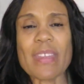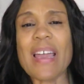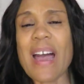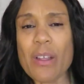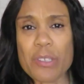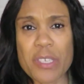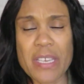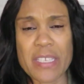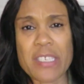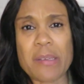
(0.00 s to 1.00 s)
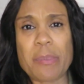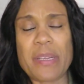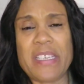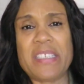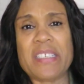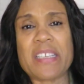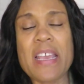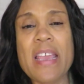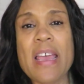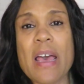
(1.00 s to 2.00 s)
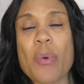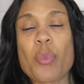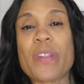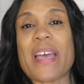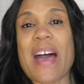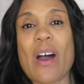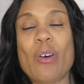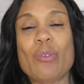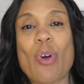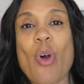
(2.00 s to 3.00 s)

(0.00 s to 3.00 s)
how to get to the places without